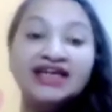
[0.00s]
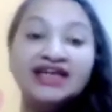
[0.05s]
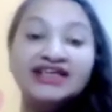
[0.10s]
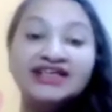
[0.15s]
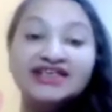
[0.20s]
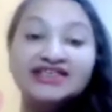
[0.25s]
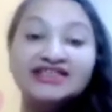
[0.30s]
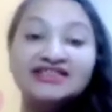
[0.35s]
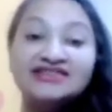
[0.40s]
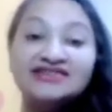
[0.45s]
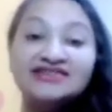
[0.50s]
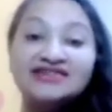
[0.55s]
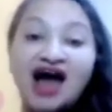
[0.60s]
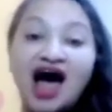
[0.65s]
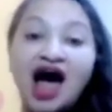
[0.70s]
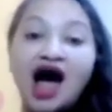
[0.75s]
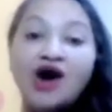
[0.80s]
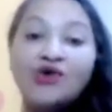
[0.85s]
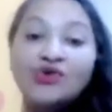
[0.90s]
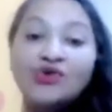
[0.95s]
and it is
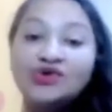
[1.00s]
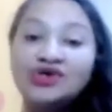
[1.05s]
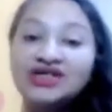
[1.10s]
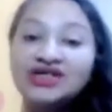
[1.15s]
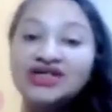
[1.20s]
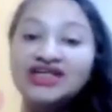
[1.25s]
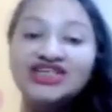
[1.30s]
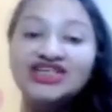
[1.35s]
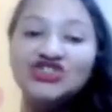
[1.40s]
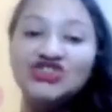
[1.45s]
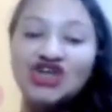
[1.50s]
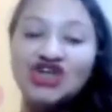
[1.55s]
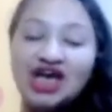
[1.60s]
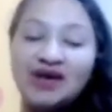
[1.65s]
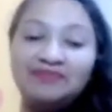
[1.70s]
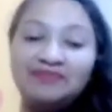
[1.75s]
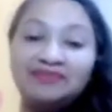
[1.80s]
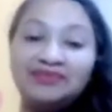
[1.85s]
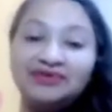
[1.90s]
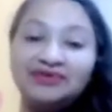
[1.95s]
round in
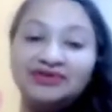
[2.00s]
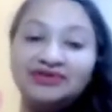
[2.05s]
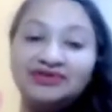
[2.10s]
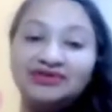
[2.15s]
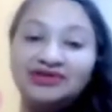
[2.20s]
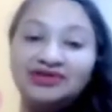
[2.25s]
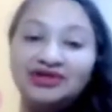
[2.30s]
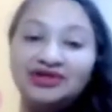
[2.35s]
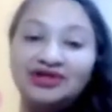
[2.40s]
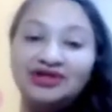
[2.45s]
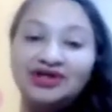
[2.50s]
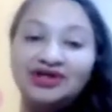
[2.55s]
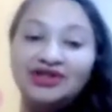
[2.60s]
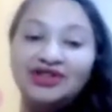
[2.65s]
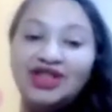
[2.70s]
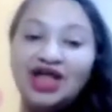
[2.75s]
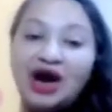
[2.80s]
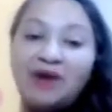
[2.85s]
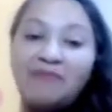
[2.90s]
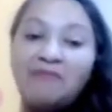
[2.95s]
shape.
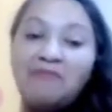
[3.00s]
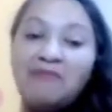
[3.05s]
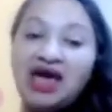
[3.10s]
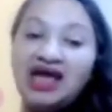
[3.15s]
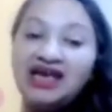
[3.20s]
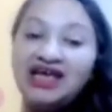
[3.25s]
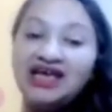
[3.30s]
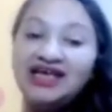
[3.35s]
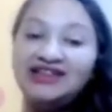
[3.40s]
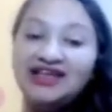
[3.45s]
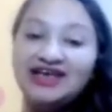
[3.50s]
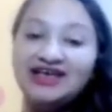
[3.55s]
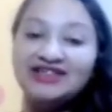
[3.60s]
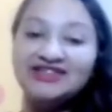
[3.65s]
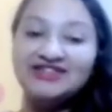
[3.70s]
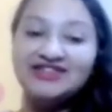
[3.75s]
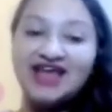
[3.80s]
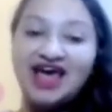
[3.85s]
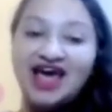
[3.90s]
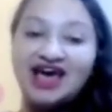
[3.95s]
There are many
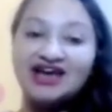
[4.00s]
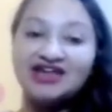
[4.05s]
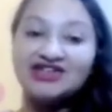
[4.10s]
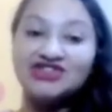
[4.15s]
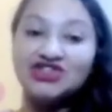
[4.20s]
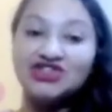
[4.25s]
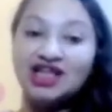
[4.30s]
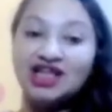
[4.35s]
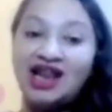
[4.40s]
things there,